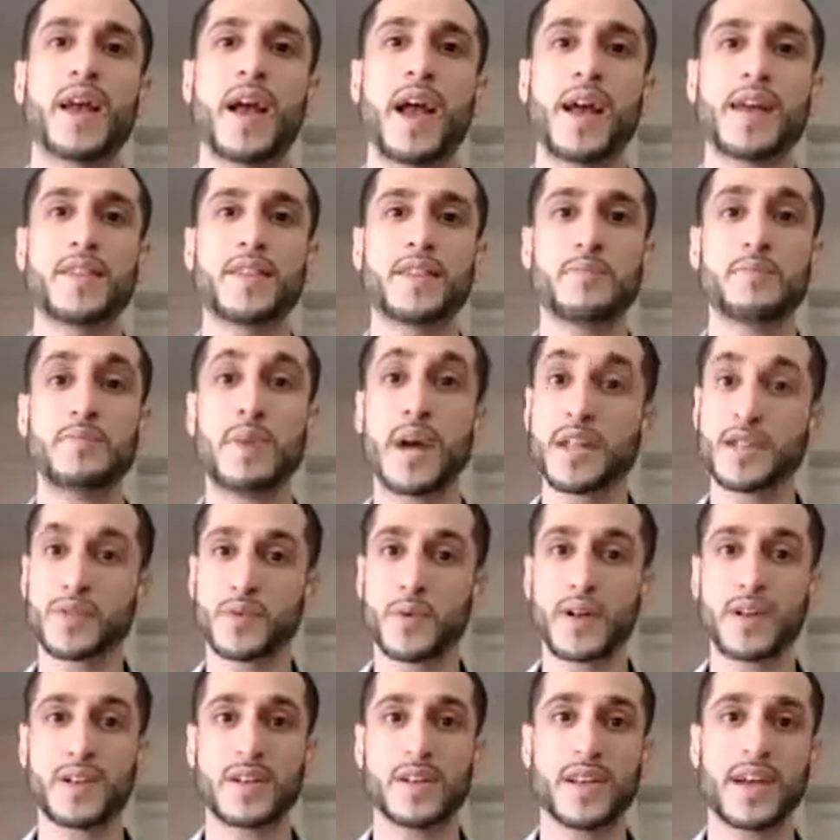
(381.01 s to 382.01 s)
And the best
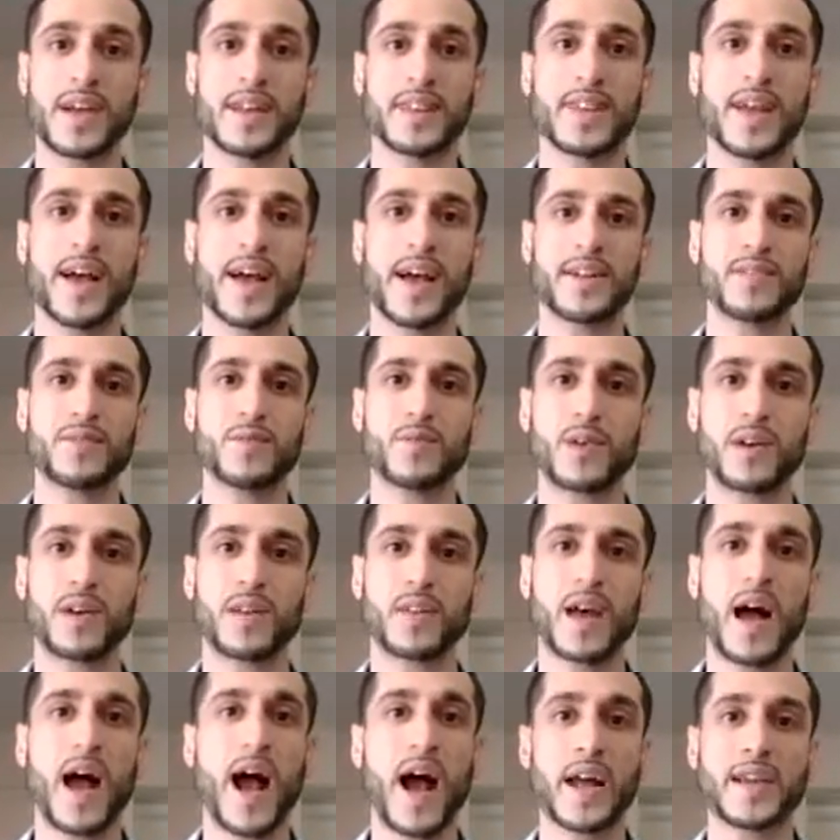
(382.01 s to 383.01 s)
way to get that, one of
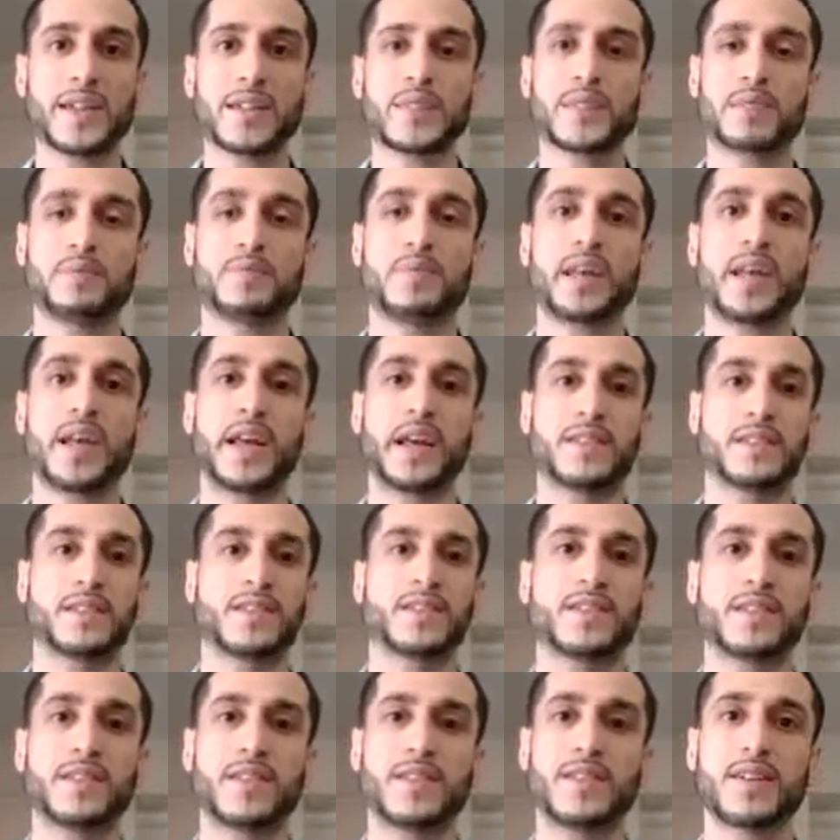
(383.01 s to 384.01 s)
the highest
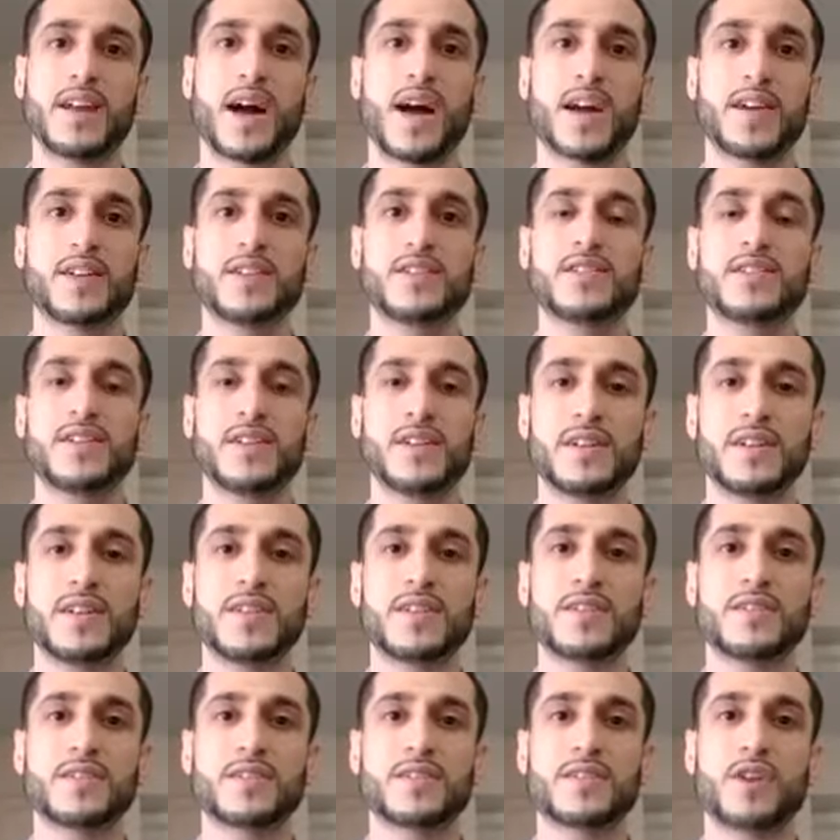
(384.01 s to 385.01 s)
plants in iron,
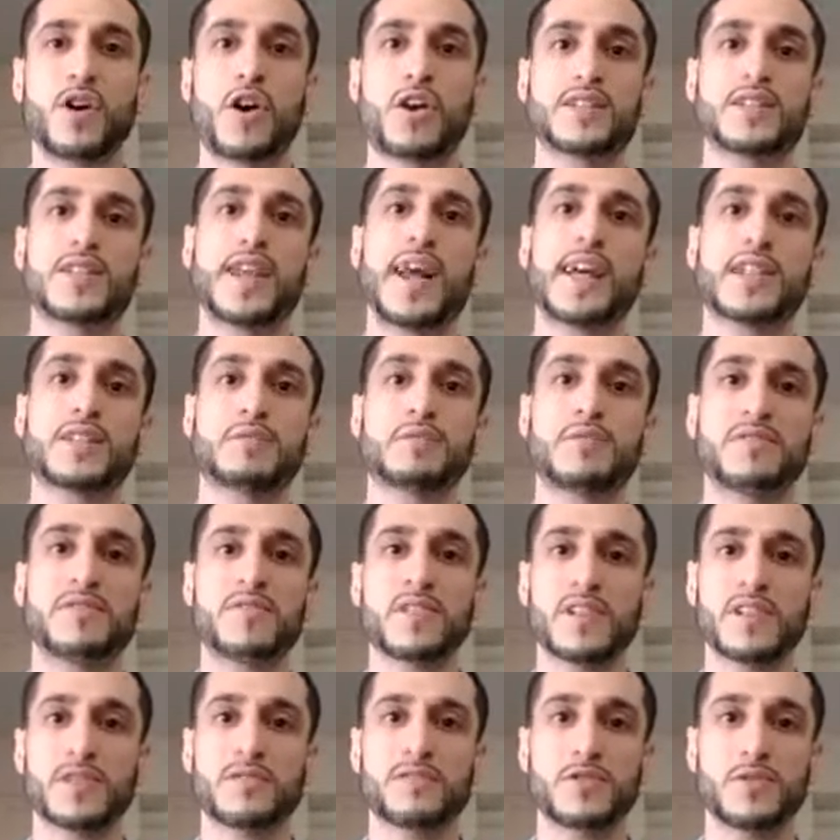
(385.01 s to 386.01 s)
is sauce
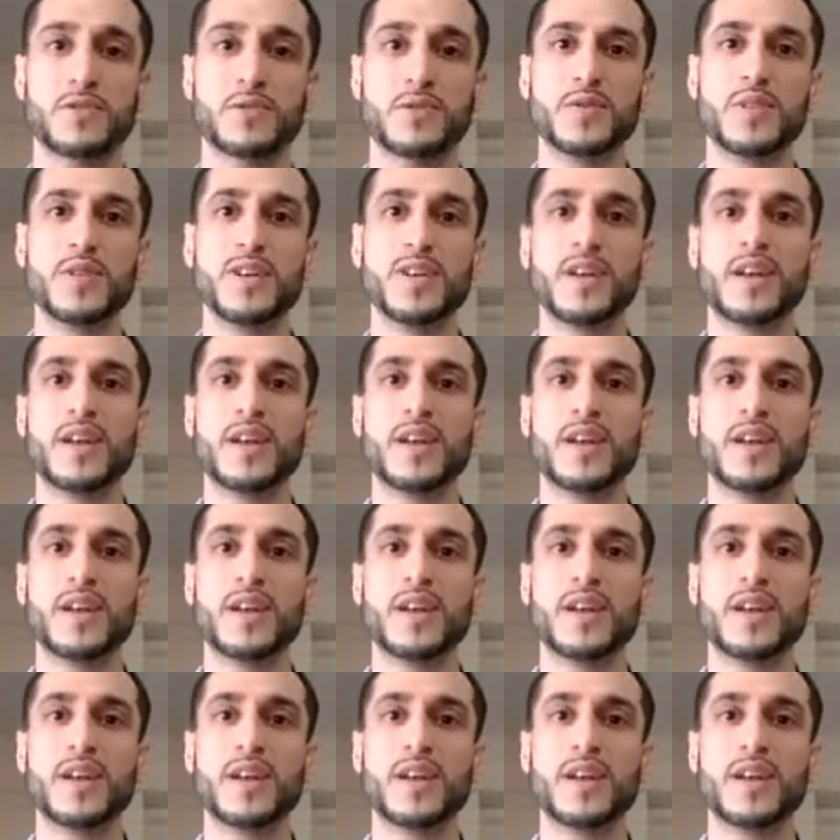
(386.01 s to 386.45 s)
sarsaparilla root.